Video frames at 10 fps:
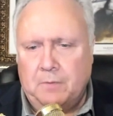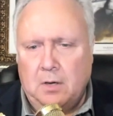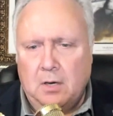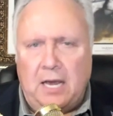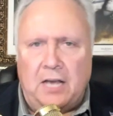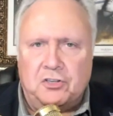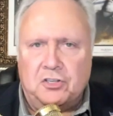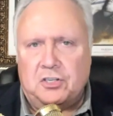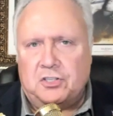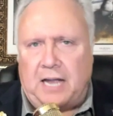
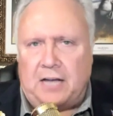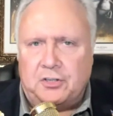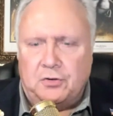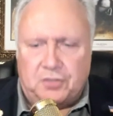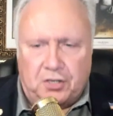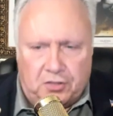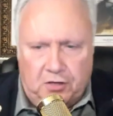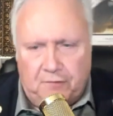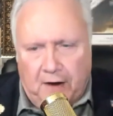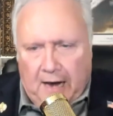Kansas Statute
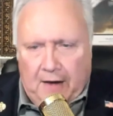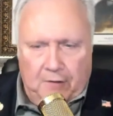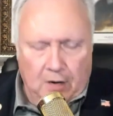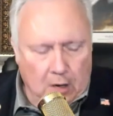65